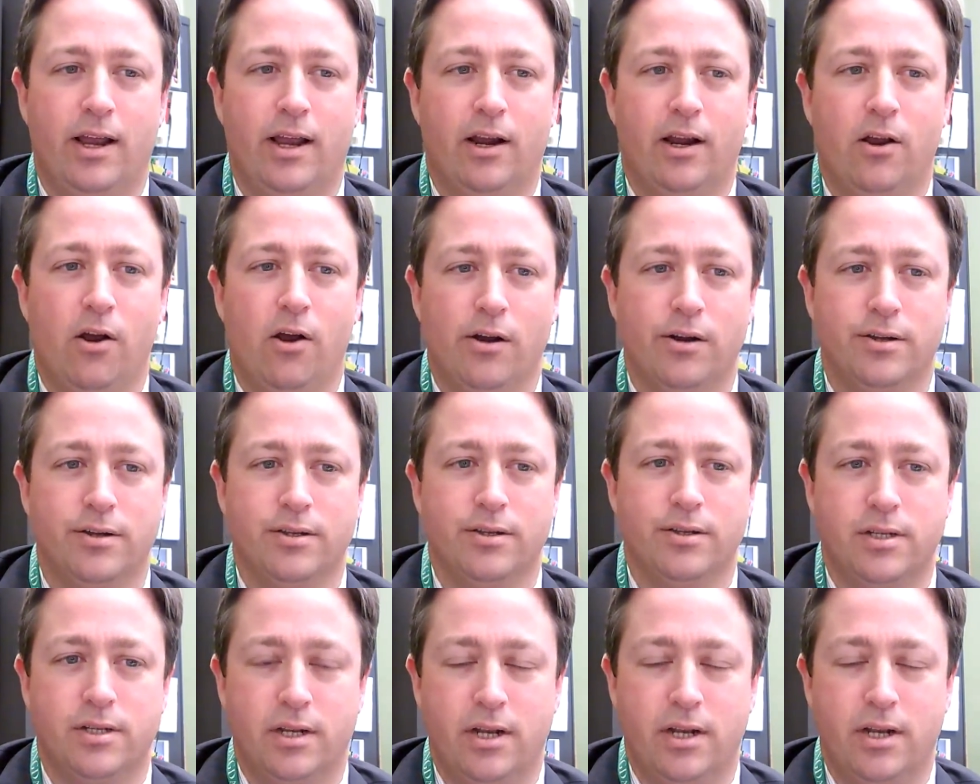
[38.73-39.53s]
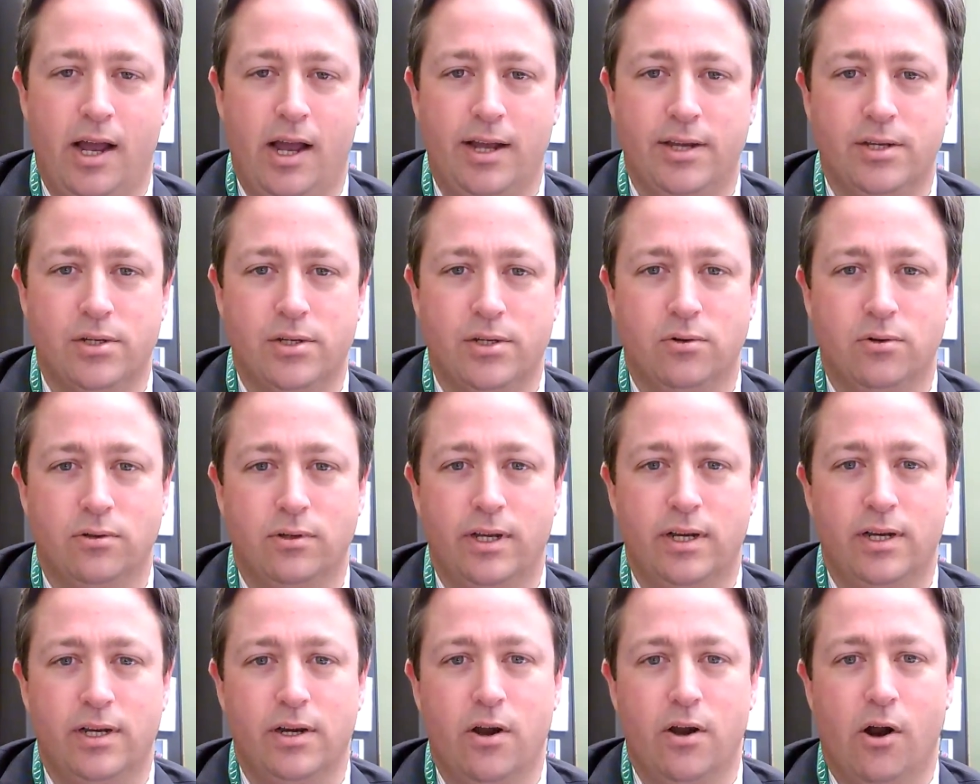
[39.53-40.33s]
at Garden City High School
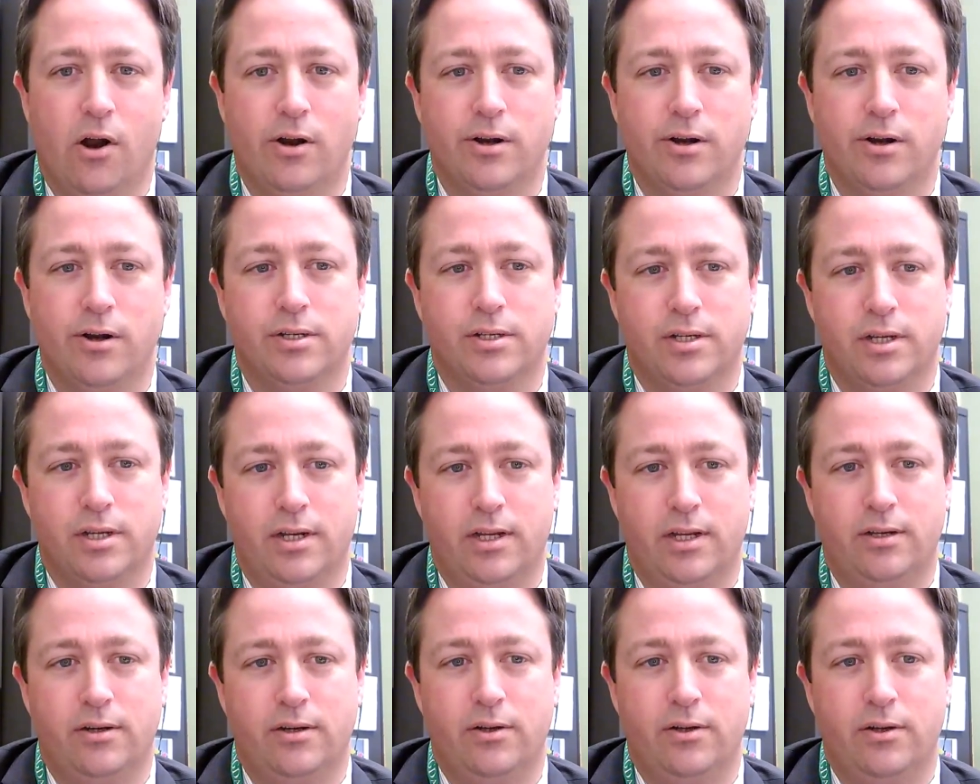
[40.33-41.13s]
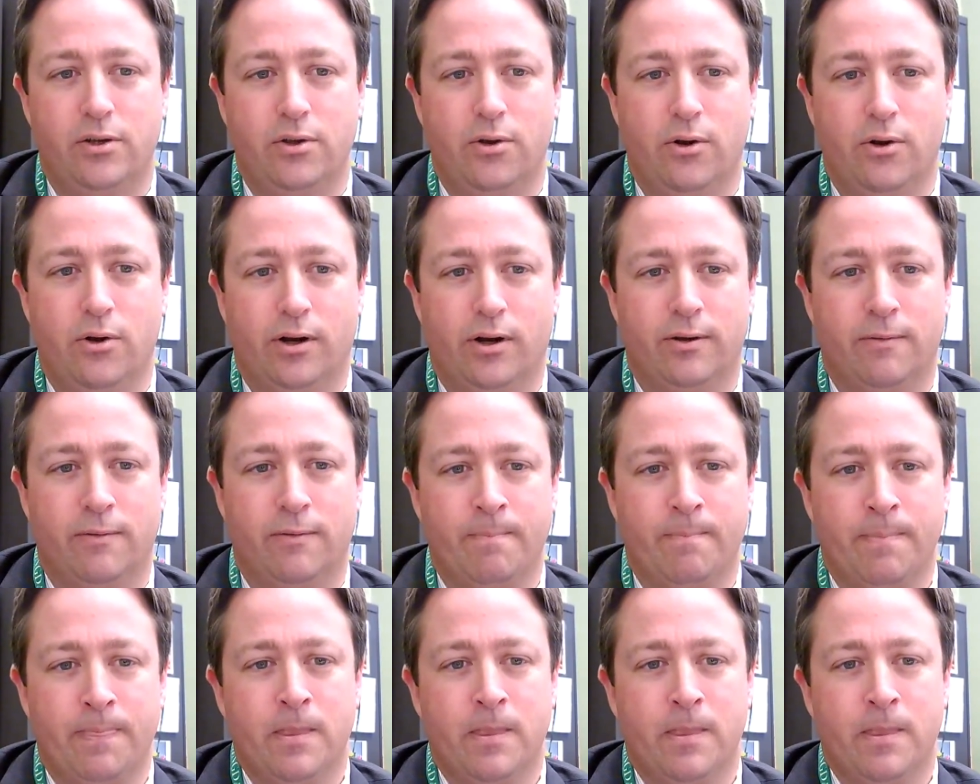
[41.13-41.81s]
in Garden City, New York.